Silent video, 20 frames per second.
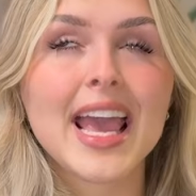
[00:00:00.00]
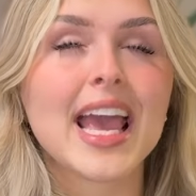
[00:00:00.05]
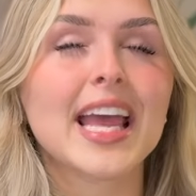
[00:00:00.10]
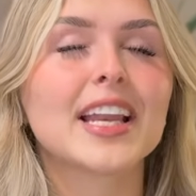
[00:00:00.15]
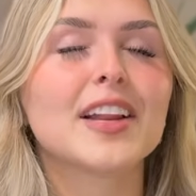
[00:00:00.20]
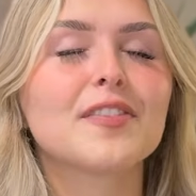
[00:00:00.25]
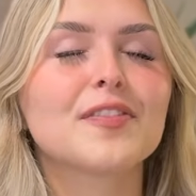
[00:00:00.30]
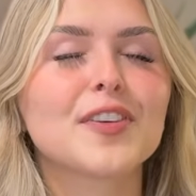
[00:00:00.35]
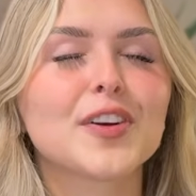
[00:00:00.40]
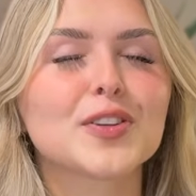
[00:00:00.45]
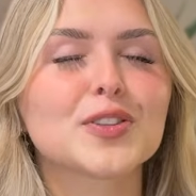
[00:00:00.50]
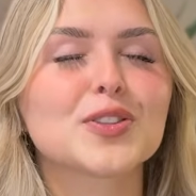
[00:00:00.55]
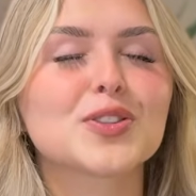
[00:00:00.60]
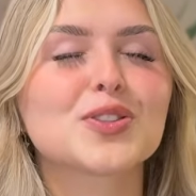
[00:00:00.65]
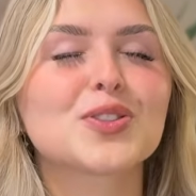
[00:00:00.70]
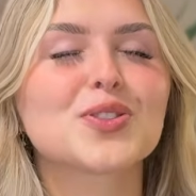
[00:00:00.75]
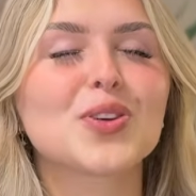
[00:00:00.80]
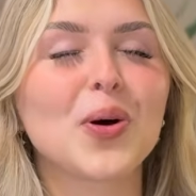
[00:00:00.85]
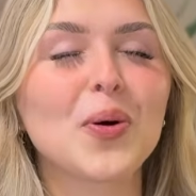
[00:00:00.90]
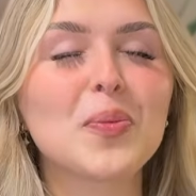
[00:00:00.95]
and it felt
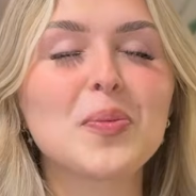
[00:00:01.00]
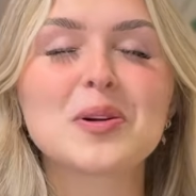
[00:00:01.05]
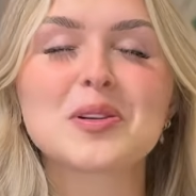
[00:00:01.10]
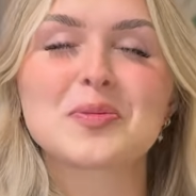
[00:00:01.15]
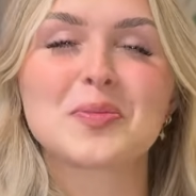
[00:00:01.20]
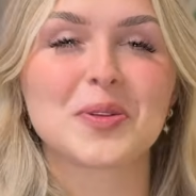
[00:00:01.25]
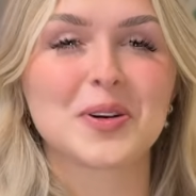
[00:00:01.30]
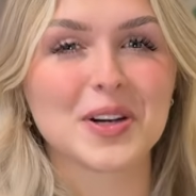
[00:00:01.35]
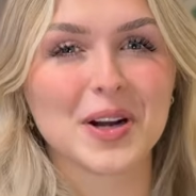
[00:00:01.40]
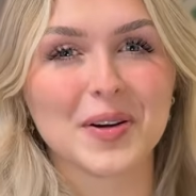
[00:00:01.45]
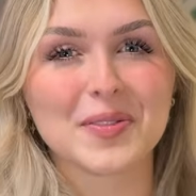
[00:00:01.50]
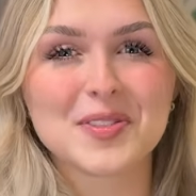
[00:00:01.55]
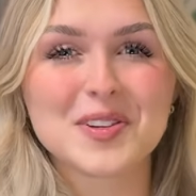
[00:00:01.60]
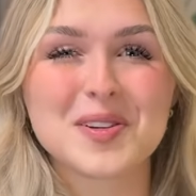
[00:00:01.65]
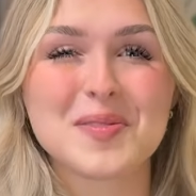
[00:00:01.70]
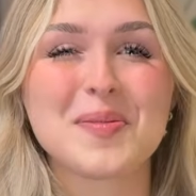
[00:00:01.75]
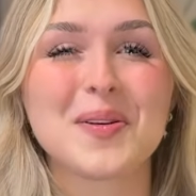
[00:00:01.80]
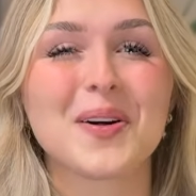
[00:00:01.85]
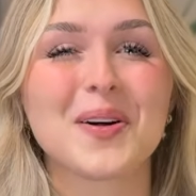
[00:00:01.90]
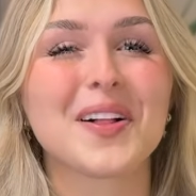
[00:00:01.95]
so much more
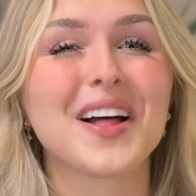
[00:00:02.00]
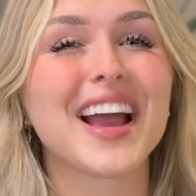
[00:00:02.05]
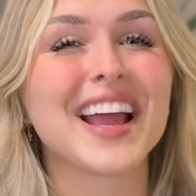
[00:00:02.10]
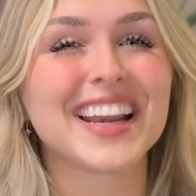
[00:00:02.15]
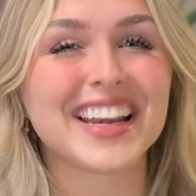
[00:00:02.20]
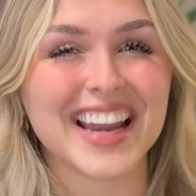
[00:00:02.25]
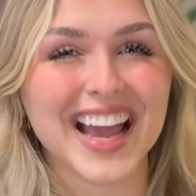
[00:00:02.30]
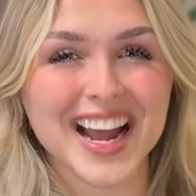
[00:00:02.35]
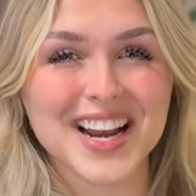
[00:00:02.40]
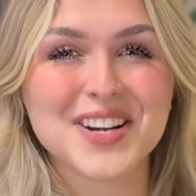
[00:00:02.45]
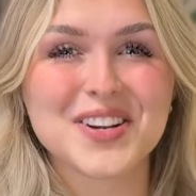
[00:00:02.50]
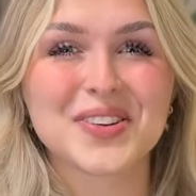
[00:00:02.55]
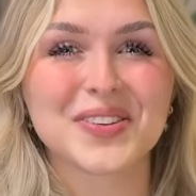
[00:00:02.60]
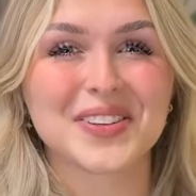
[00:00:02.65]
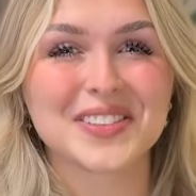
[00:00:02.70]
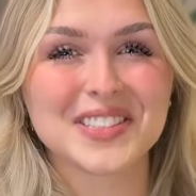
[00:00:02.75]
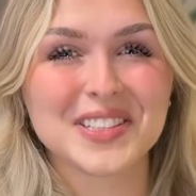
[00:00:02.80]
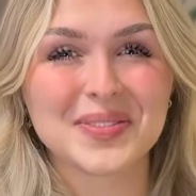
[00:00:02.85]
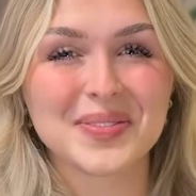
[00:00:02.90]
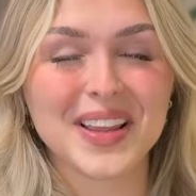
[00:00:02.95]
comfortable and
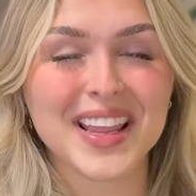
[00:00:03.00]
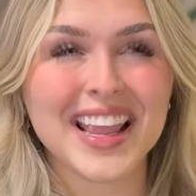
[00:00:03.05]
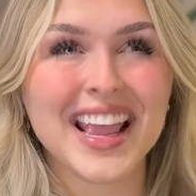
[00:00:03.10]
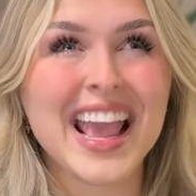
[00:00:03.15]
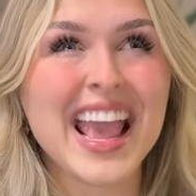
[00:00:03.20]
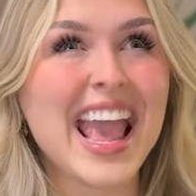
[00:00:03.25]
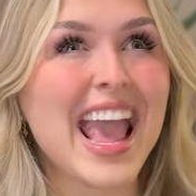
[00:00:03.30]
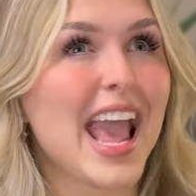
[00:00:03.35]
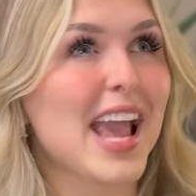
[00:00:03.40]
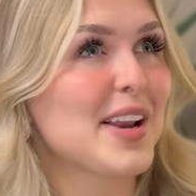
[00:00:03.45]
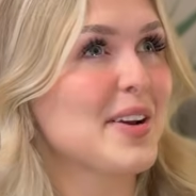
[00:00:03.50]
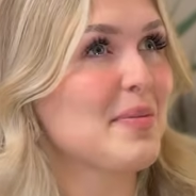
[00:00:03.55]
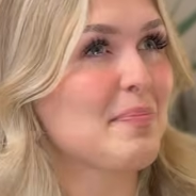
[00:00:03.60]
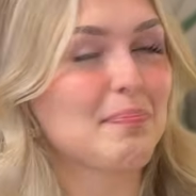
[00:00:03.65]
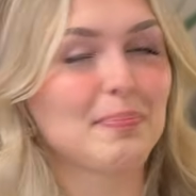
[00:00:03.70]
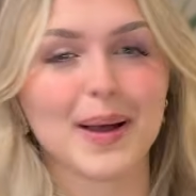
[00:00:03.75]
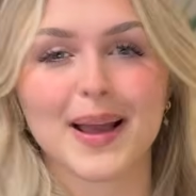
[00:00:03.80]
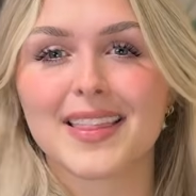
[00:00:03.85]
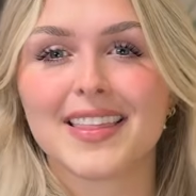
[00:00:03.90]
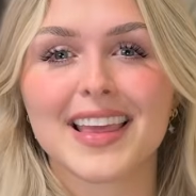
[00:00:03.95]
natural to me, and
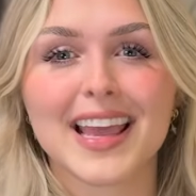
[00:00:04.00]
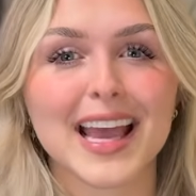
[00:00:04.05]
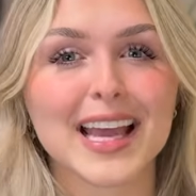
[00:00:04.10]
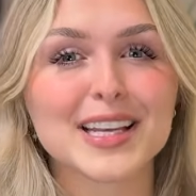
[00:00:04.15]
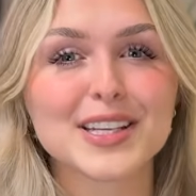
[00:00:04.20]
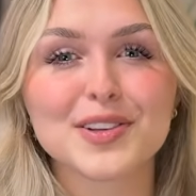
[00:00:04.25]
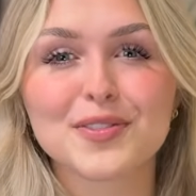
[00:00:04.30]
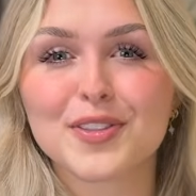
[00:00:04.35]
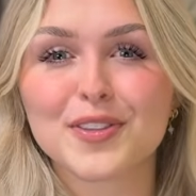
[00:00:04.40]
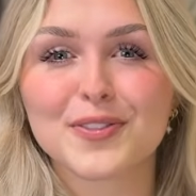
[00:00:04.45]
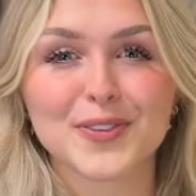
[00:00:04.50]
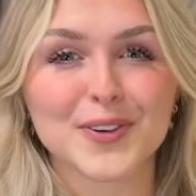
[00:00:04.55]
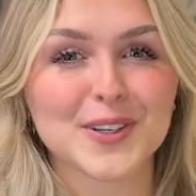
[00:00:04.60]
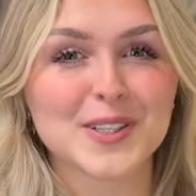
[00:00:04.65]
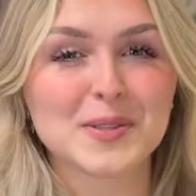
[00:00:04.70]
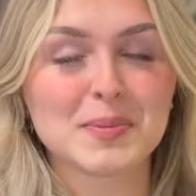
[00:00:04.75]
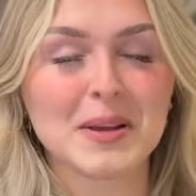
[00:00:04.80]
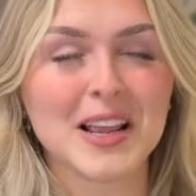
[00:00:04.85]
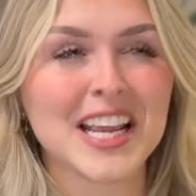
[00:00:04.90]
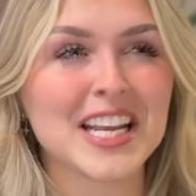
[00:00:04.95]
by the end of the
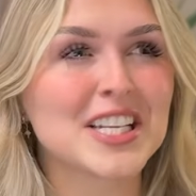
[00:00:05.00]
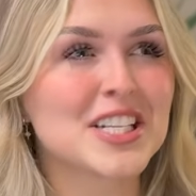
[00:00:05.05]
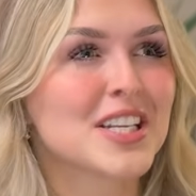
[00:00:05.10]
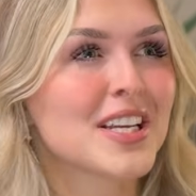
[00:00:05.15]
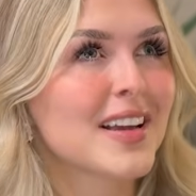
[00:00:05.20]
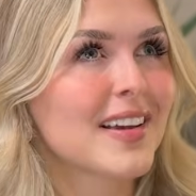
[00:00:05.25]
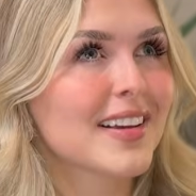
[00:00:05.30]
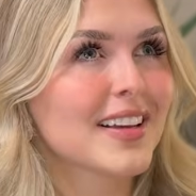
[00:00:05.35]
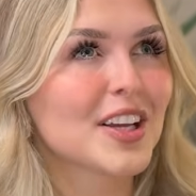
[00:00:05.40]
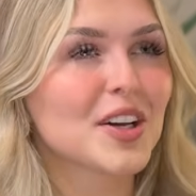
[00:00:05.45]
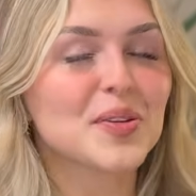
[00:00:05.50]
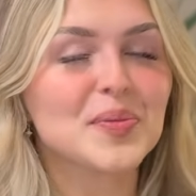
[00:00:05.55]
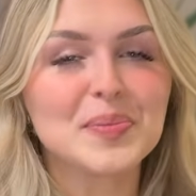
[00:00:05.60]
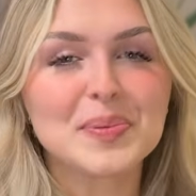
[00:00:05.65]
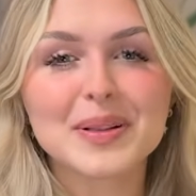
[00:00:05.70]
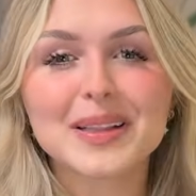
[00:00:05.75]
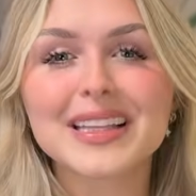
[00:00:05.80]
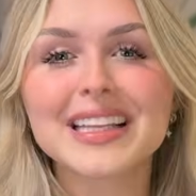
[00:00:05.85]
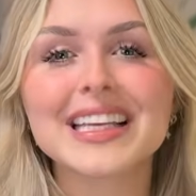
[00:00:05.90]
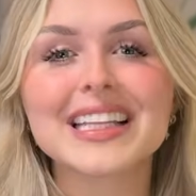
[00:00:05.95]
first page,
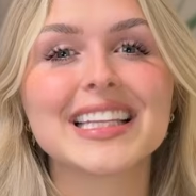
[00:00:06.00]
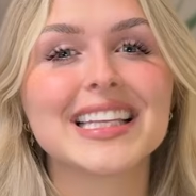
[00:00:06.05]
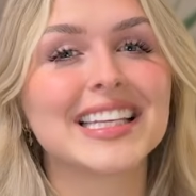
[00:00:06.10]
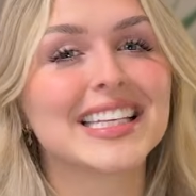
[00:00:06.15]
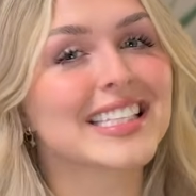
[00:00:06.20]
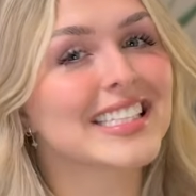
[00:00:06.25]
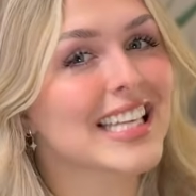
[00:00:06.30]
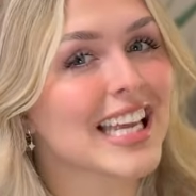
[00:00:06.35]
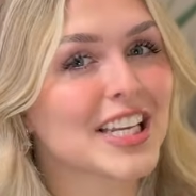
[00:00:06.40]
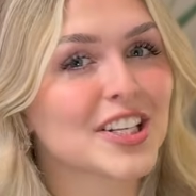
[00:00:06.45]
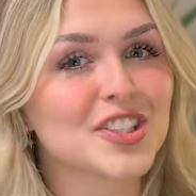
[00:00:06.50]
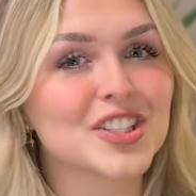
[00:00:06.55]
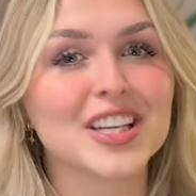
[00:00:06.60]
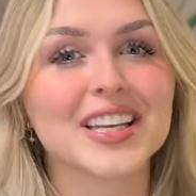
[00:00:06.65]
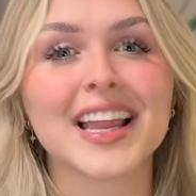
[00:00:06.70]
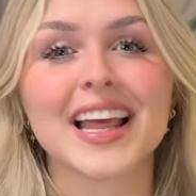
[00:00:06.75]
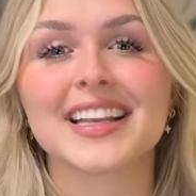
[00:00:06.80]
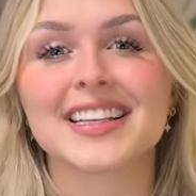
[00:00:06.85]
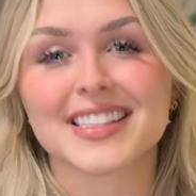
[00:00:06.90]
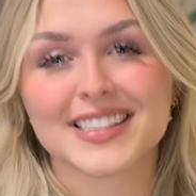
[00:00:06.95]
completely tension
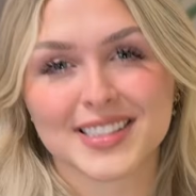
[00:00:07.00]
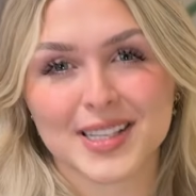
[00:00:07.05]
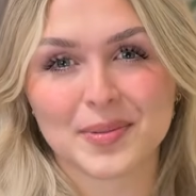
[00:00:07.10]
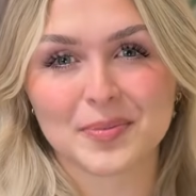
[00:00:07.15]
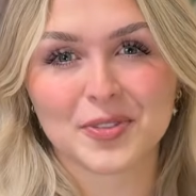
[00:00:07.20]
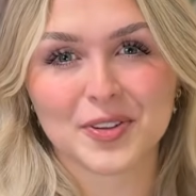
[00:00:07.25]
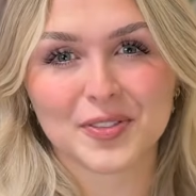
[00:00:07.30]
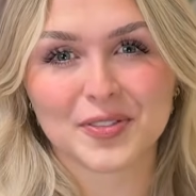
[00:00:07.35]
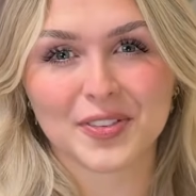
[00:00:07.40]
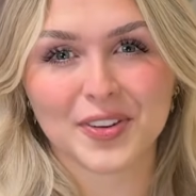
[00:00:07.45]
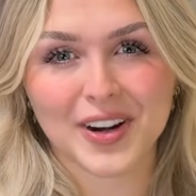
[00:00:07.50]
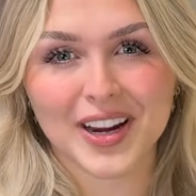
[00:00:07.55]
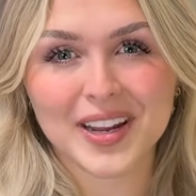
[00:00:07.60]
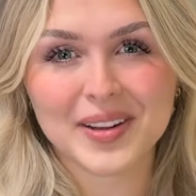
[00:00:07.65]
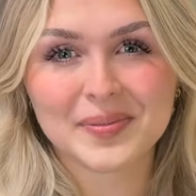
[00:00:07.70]
and discomfort free.